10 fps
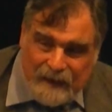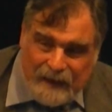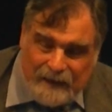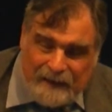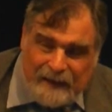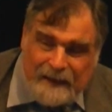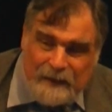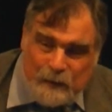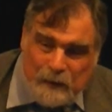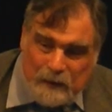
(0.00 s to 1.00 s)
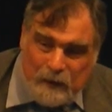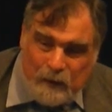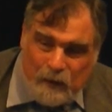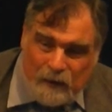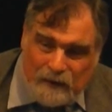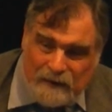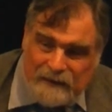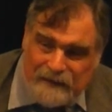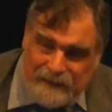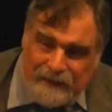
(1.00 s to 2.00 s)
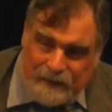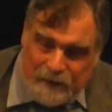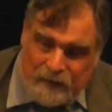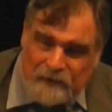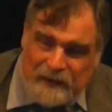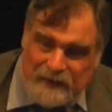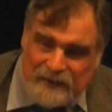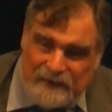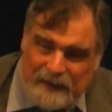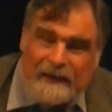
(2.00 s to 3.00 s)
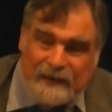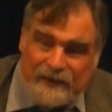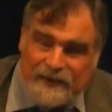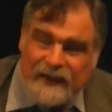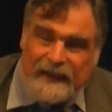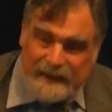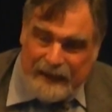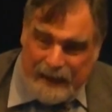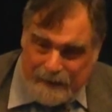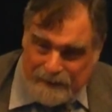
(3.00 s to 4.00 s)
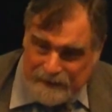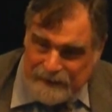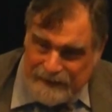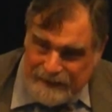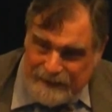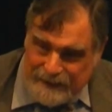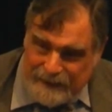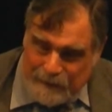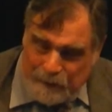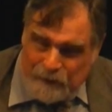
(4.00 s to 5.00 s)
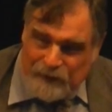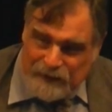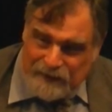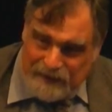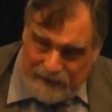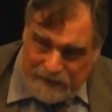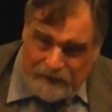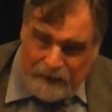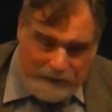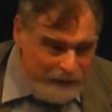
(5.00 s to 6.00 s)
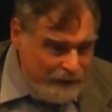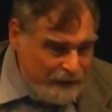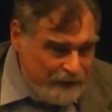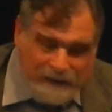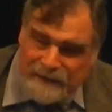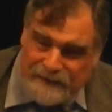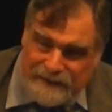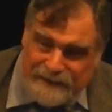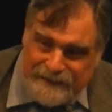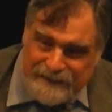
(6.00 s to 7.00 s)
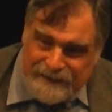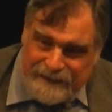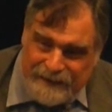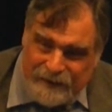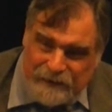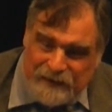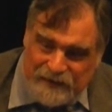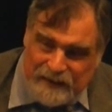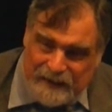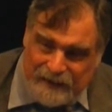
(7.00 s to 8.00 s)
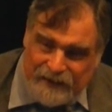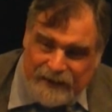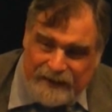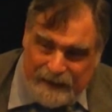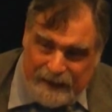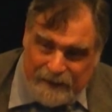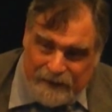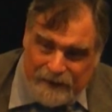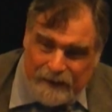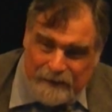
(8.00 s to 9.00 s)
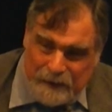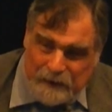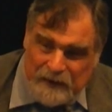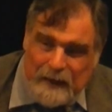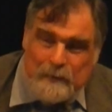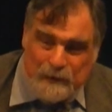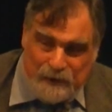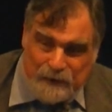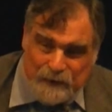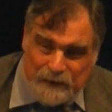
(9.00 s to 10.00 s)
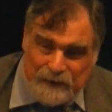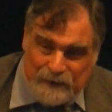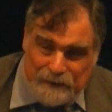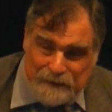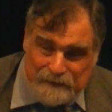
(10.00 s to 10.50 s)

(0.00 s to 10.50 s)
And then you can go on to the transcendental second half of the phrase. This is loving God. the transcendental second half is loving your neighbor as yourself.